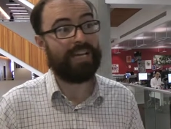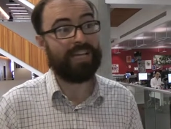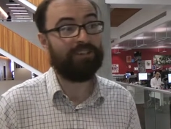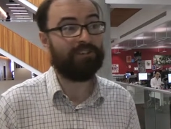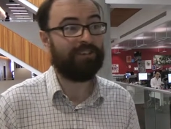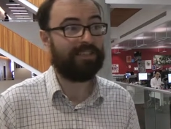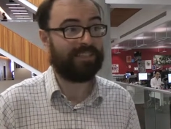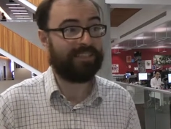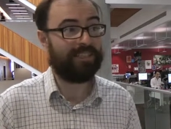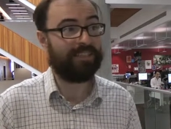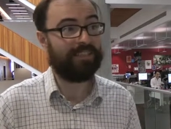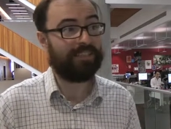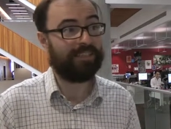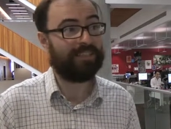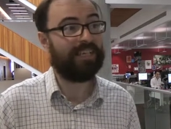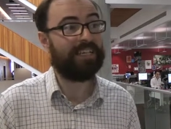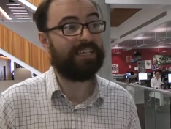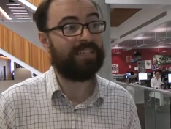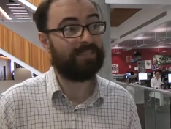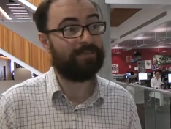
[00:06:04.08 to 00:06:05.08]
interesting
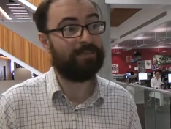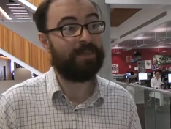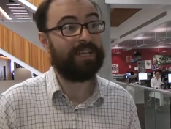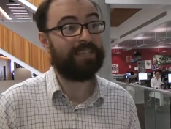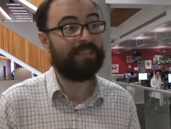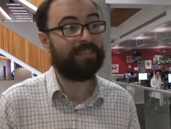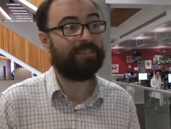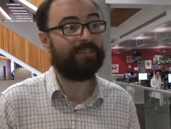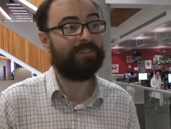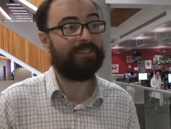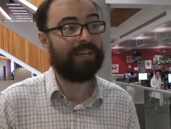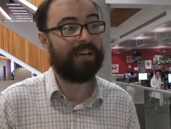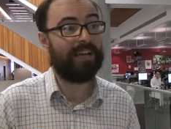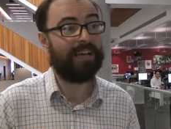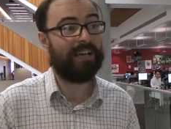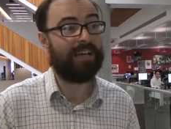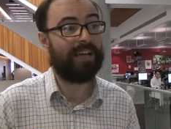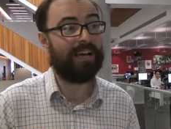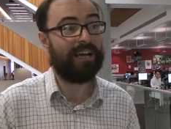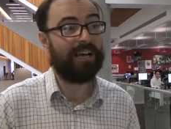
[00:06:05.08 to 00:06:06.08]
things based on that
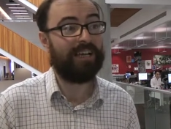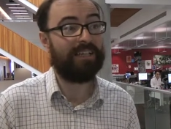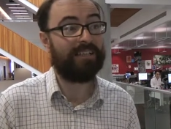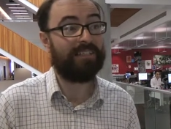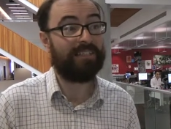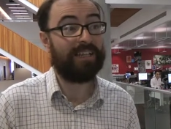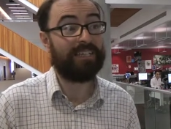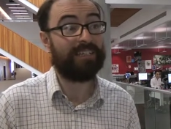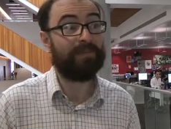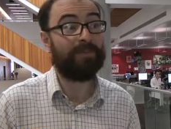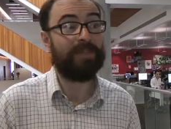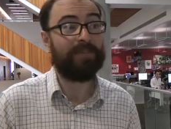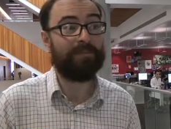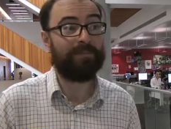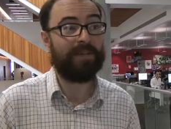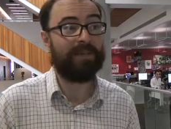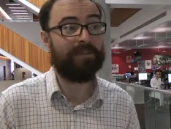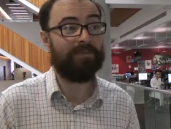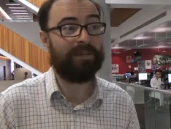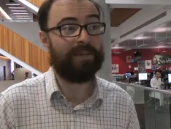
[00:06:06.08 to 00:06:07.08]
uh, data being
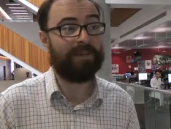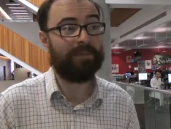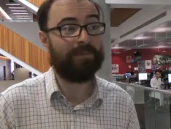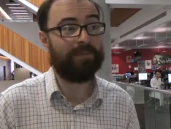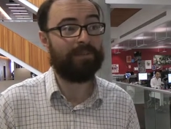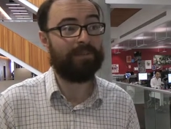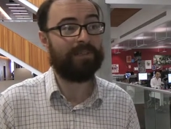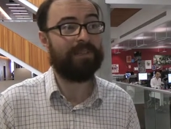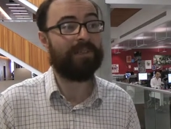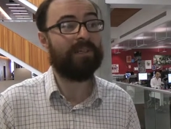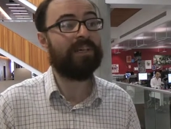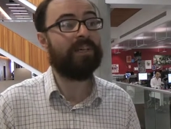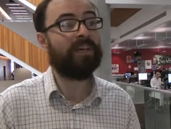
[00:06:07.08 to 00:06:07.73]
made available.